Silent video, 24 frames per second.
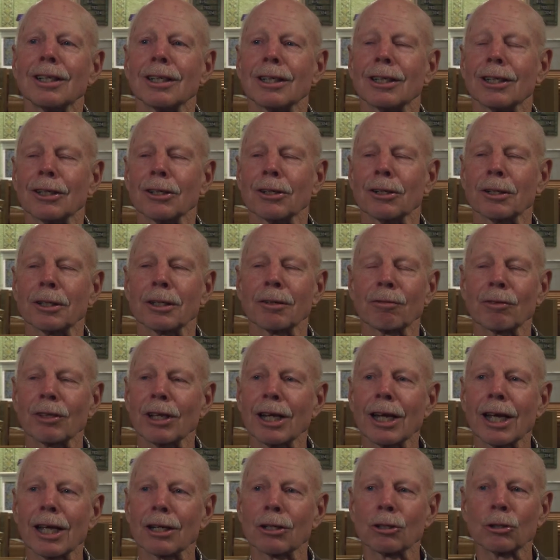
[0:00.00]
If they
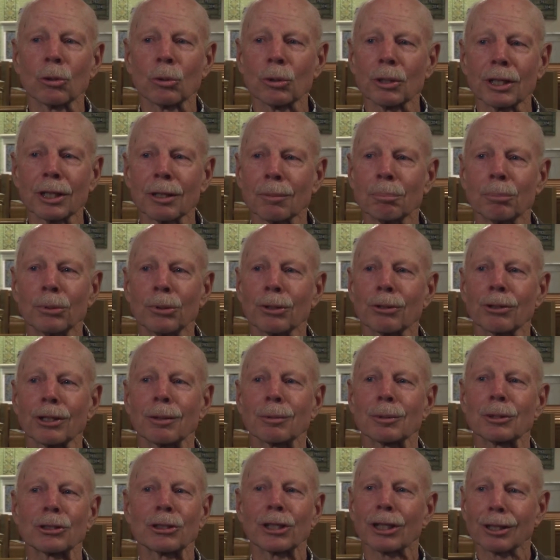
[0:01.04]
had an old hymn book, they
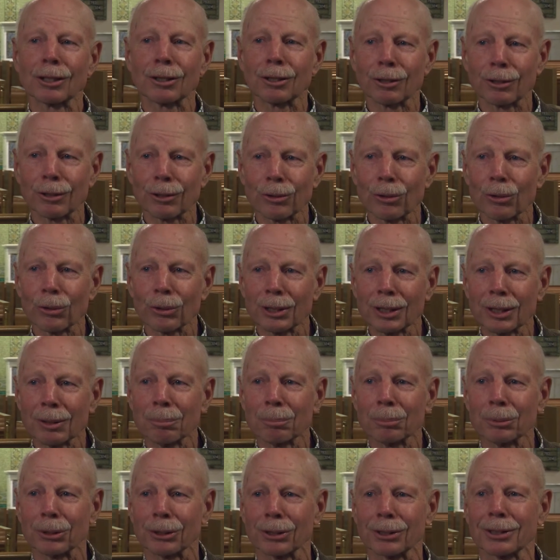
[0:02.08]
were sticking to the old hymn
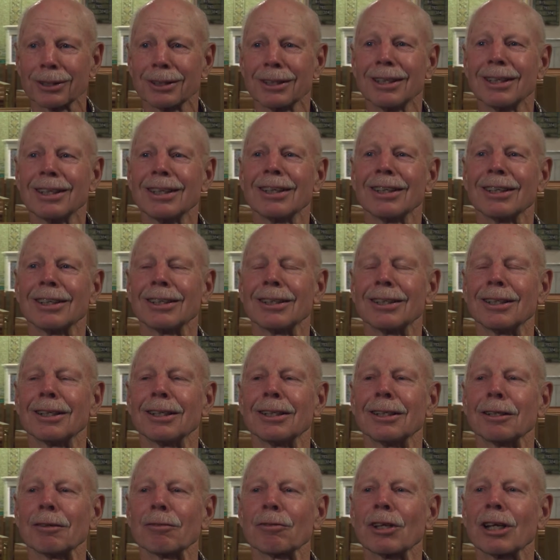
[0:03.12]
book.
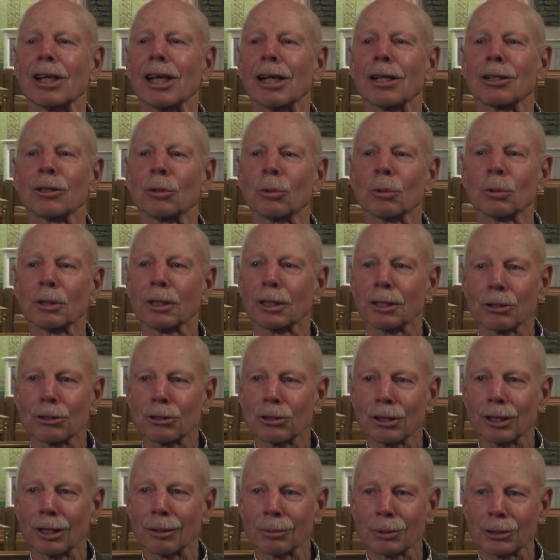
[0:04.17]
If they had an old
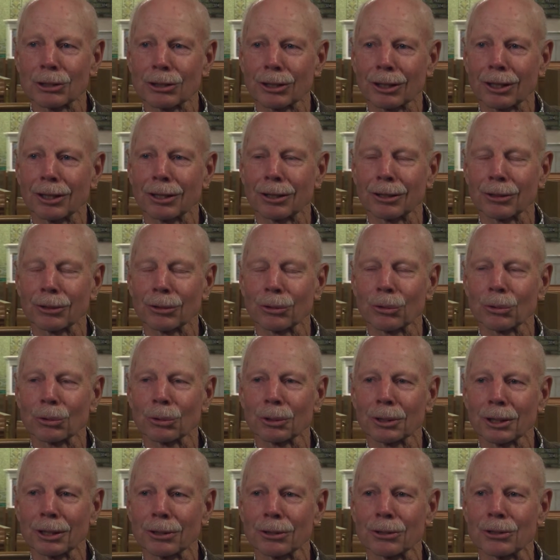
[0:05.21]
liturgy, they were sticking to the
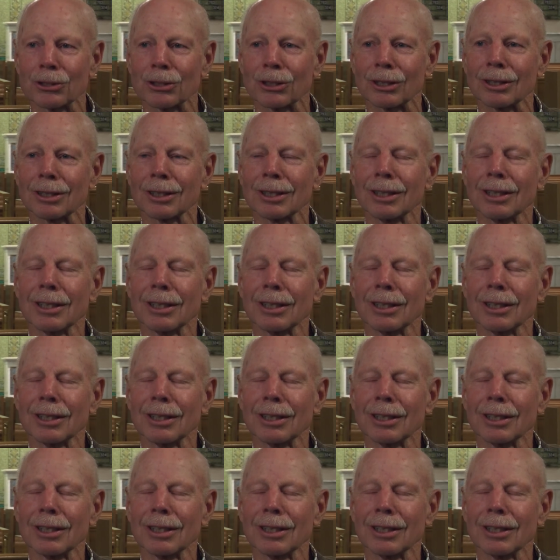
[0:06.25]
old liturgy.